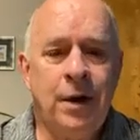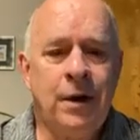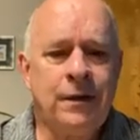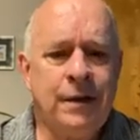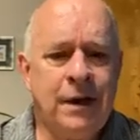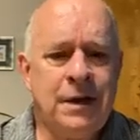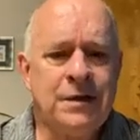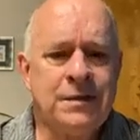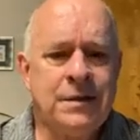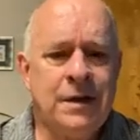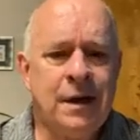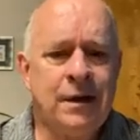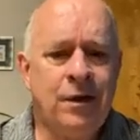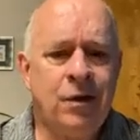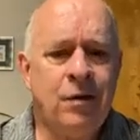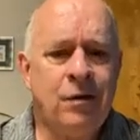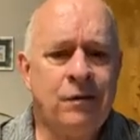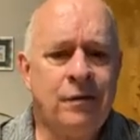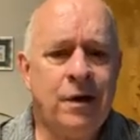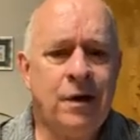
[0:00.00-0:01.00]
but on the
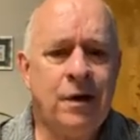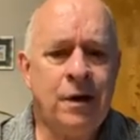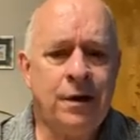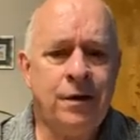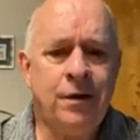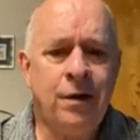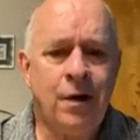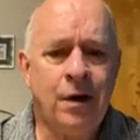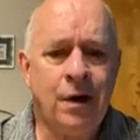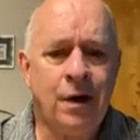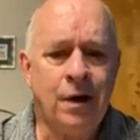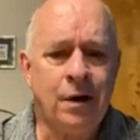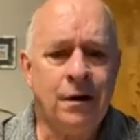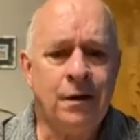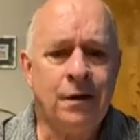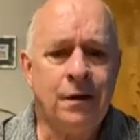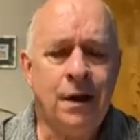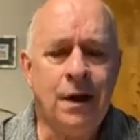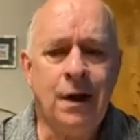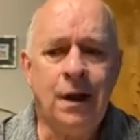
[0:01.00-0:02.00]
inside they were very
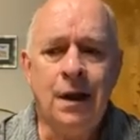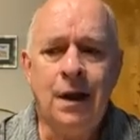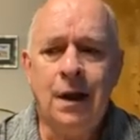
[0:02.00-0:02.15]
dark.